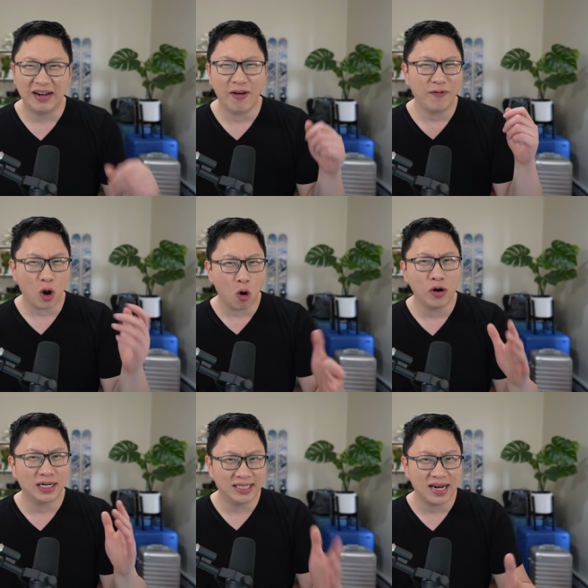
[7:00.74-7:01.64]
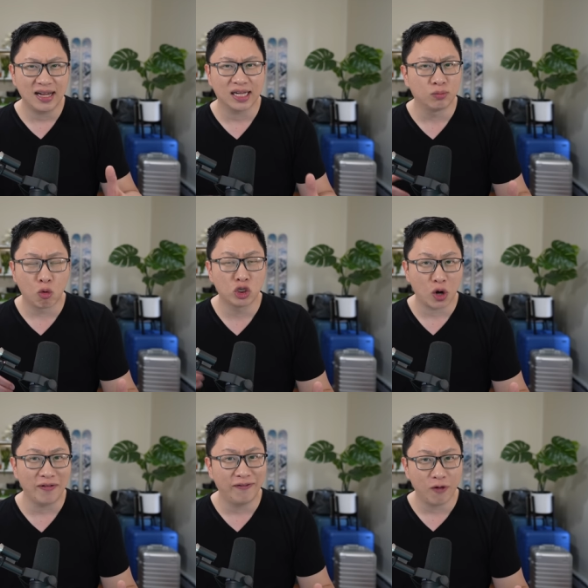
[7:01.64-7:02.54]
Even if you are in a city that's more
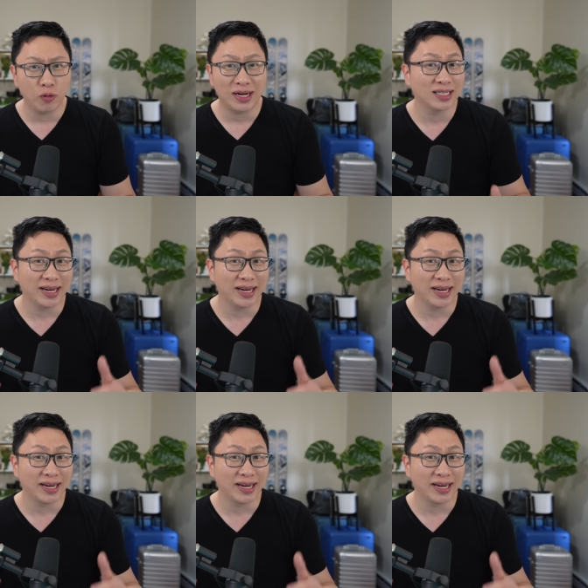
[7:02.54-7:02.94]
driving focused